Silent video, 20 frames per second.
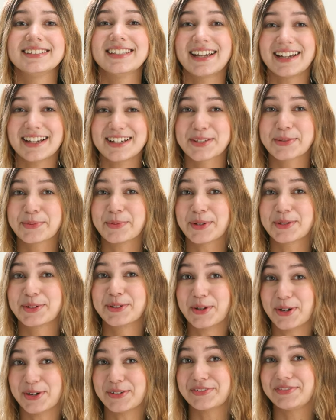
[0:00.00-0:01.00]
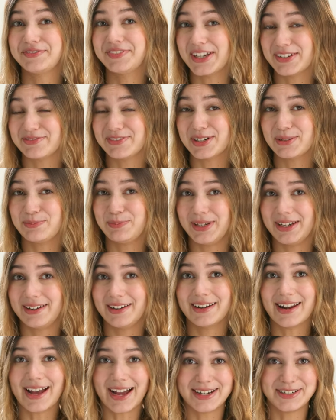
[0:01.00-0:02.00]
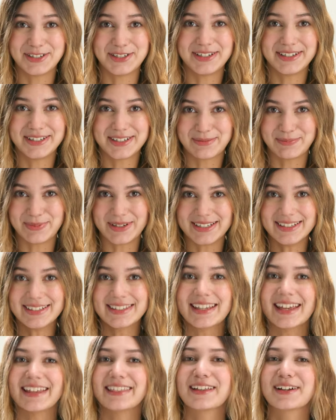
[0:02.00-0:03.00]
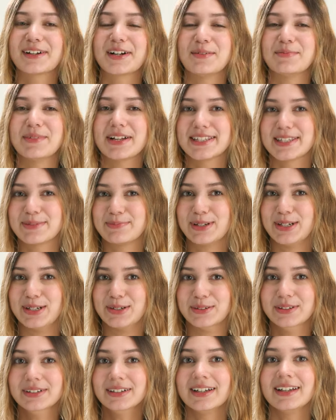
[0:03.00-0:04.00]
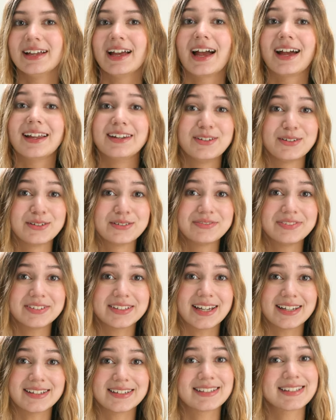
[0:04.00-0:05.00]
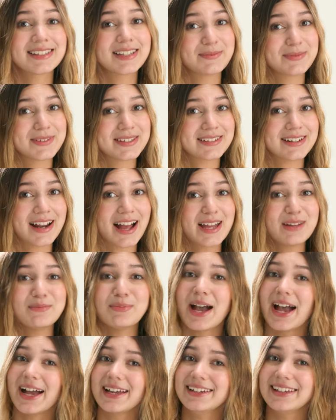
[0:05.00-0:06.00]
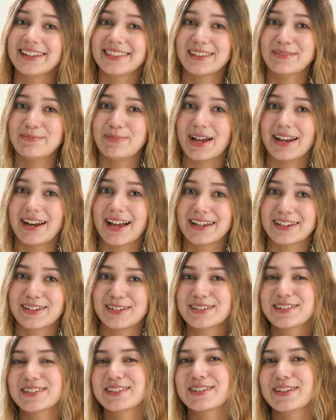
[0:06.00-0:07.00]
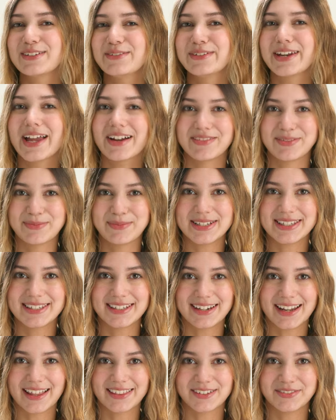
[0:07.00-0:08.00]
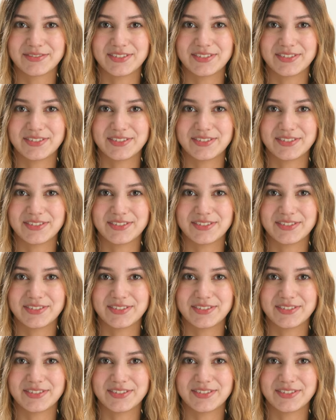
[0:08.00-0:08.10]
Tell us what your favorite period hygiene tip is in the comments below. And don't forget to subscribe and hit the bell icon so you never miss another